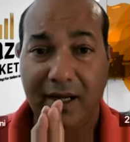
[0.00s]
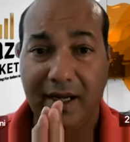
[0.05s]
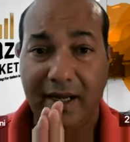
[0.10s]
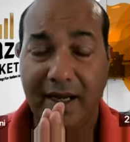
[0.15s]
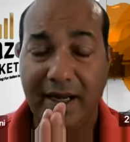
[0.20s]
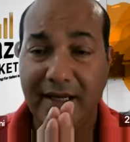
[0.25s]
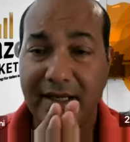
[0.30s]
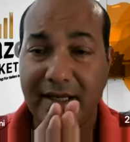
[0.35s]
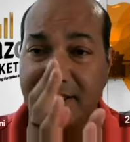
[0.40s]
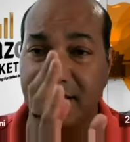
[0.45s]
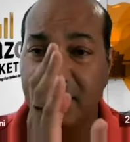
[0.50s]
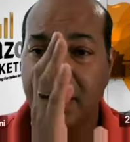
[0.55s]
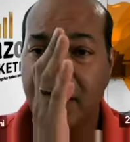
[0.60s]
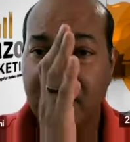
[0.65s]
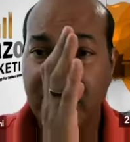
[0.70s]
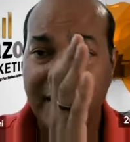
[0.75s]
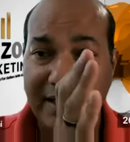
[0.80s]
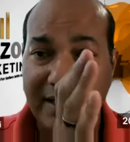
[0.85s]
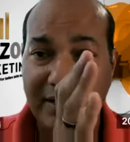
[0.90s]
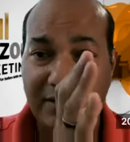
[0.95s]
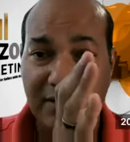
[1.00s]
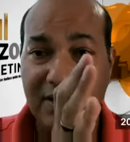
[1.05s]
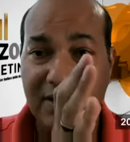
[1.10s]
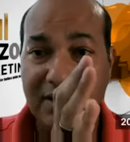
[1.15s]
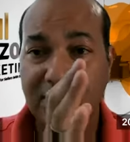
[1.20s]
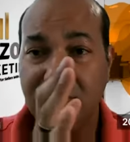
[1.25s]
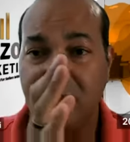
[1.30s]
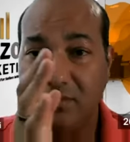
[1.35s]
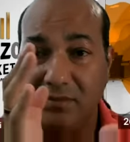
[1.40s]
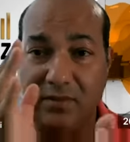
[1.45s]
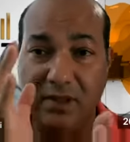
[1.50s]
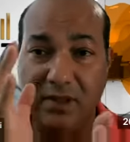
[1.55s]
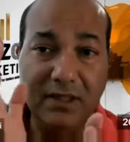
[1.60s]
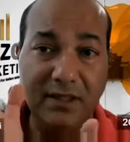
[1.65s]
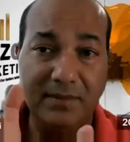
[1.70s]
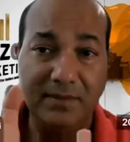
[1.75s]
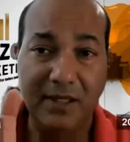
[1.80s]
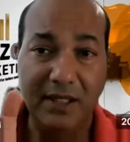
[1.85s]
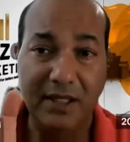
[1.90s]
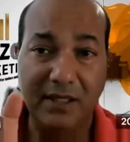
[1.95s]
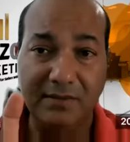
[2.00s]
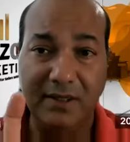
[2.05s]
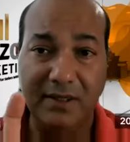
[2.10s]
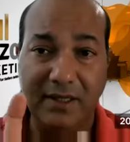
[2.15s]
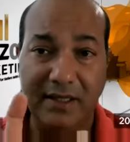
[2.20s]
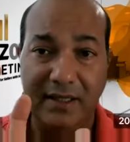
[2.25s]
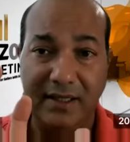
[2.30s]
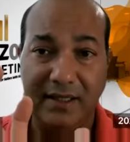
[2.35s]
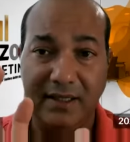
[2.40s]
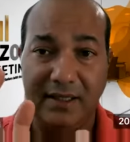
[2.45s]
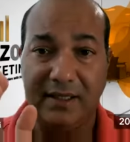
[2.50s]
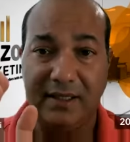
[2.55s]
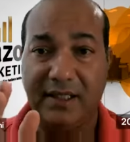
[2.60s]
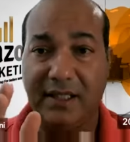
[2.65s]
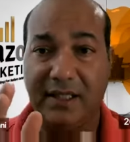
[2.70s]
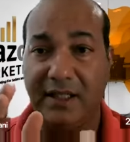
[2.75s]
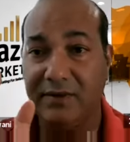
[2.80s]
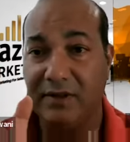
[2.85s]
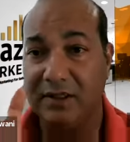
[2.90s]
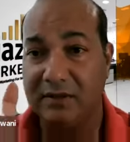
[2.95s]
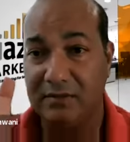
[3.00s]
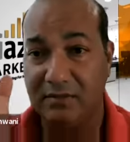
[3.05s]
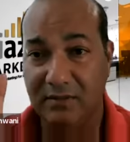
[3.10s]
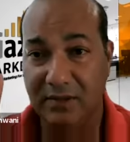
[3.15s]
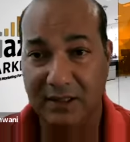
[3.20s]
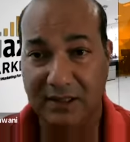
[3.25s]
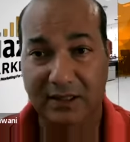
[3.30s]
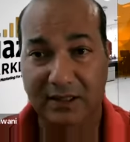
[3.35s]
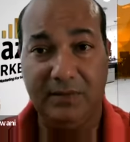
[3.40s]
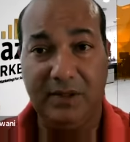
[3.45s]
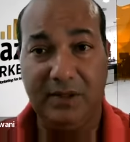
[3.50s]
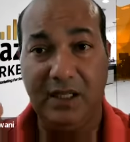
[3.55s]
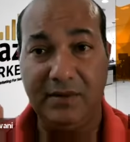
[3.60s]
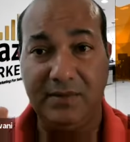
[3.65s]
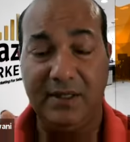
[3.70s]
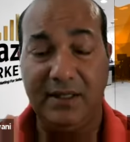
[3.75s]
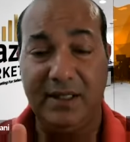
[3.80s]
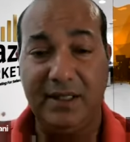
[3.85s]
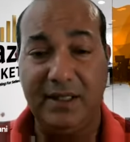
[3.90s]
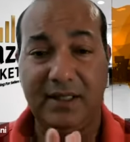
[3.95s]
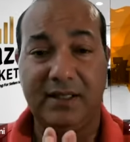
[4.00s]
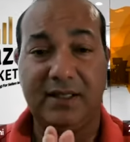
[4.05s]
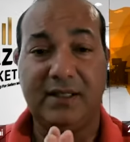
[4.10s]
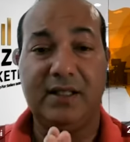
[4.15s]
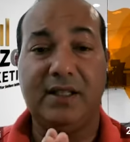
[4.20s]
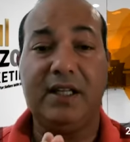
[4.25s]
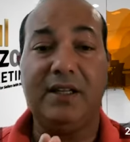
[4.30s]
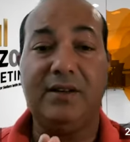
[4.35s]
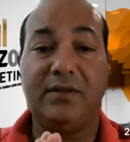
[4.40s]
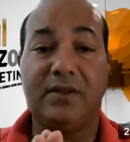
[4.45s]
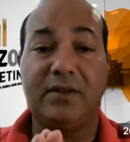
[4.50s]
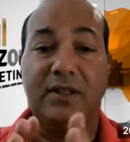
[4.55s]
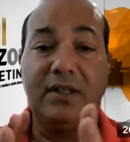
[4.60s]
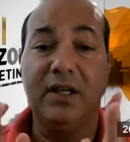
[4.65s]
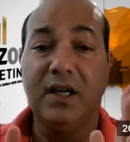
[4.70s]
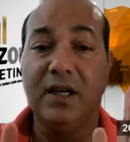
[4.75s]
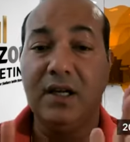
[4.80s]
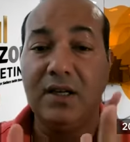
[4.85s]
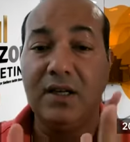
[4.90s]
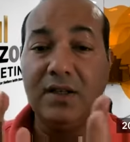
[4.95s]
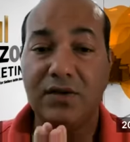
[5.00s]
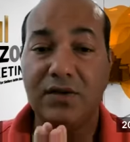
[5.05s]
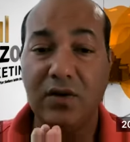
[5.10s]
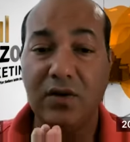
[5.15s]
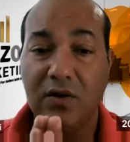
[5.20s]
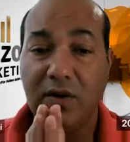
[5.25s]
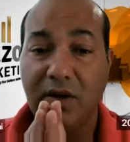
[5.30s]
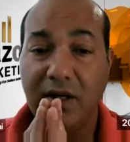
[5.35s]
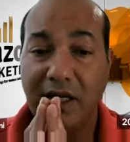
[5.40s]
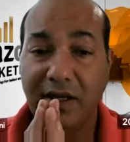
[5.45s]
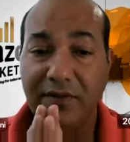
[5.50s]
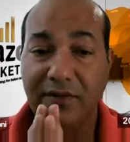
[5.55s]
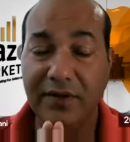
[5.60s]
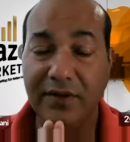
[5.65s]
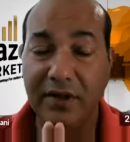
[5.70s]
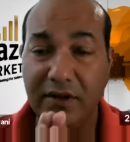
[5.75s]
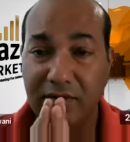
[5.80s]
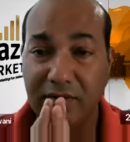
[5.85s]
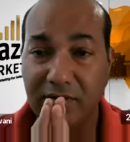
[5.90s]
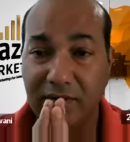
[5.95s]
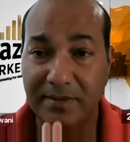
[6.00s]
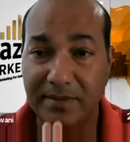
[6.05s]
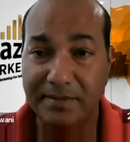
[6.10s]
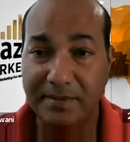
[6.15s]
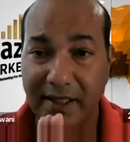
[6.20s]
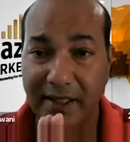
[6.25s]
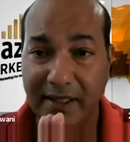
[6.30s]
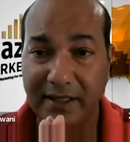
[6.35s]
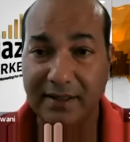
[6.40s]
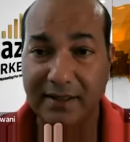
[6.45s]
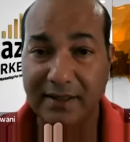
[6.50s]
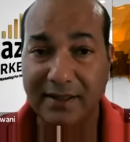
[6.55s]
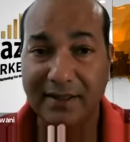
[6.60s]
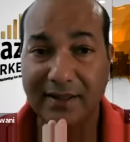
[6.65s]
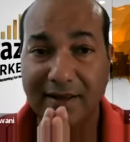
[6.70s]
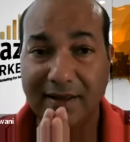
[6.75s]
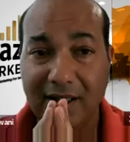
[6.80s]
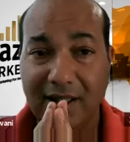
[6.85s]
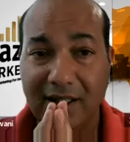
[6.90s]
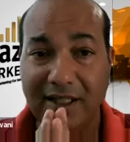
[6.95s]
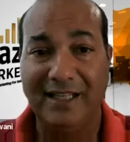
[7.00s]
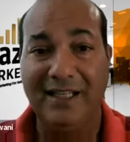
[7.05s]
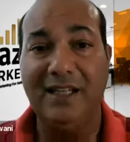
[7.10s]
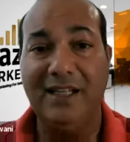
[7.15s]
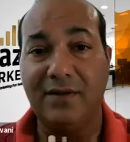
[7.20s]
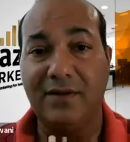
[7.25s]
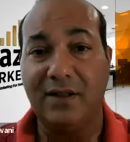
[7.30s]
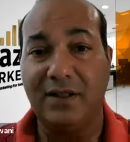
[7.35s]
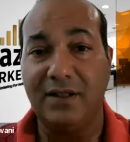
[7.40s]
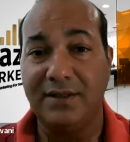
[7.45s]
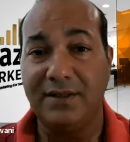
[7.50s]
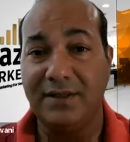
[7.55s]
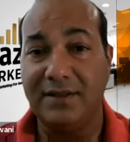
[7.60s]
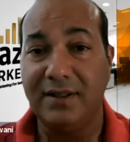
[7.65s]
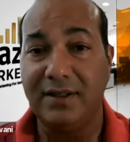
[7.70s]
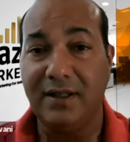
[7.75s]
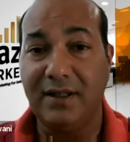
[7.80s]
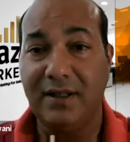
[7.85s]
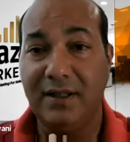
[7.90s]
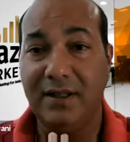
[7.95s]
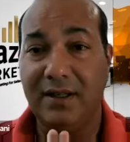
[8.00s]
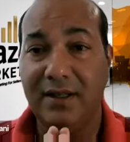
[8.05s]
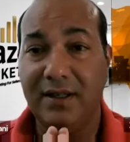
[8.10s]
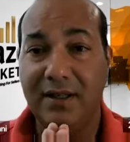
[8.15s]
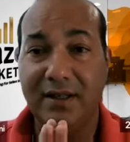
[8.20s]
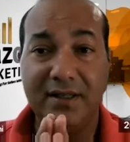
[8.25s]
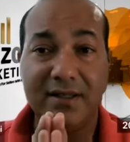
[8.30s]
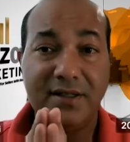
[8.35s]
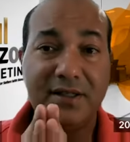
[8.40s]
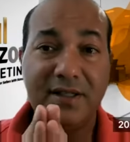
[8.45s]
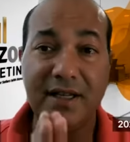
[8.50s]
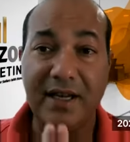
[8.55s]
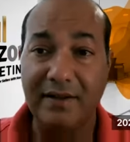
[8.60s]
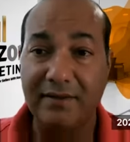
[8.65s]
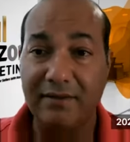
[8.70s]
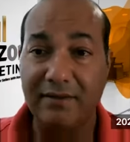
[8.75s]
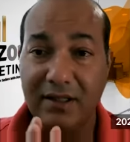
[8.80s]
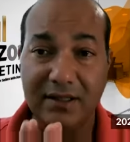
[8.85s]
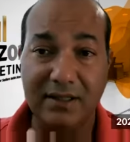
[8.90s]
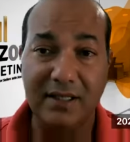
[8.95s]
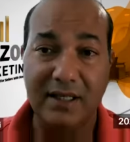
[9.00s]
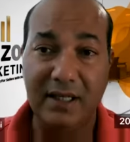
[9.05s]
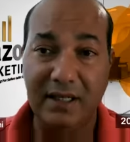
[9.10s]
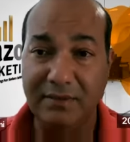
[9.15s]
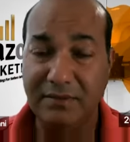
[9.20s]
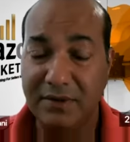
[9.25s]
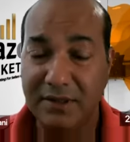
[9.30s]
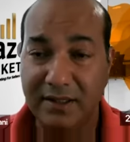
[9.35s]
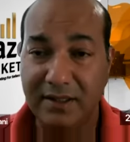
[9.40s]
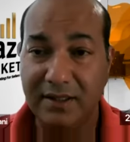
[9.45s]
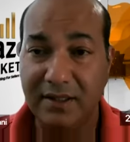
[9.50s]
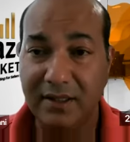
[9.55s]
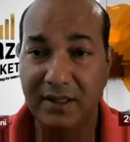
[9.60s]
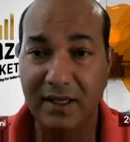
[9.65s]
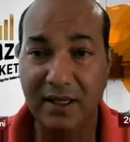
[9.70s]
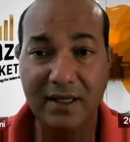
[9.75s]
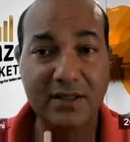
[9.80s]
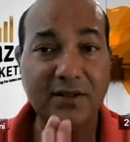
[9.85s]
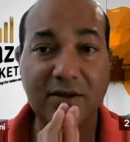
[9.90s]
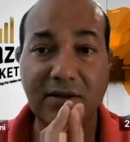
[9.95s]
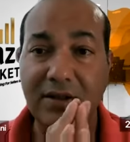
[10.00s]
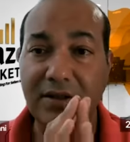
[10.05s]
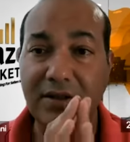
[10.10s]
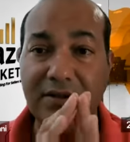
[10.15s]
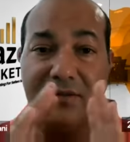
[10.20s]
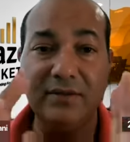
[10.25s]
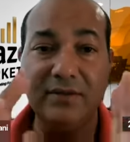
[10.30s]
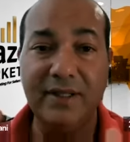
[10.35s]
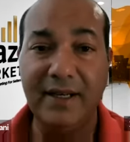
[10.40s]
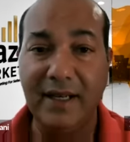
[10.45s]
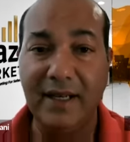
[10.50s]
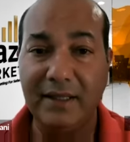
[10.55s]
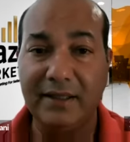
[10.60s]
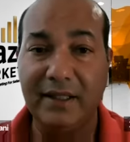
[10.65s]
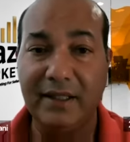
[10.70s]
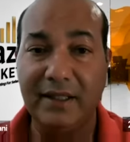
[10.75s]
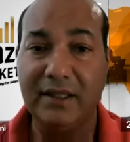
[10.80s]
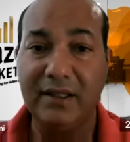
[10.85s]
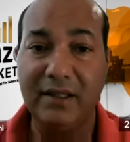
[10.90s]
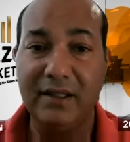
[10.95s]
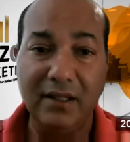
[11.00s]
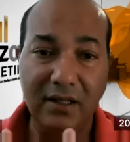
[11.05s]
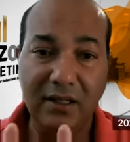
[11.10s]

it is a keyword multiplied by another keyword, multiplied by another keyword. So if you repeat the keywords several times, is going to do nothing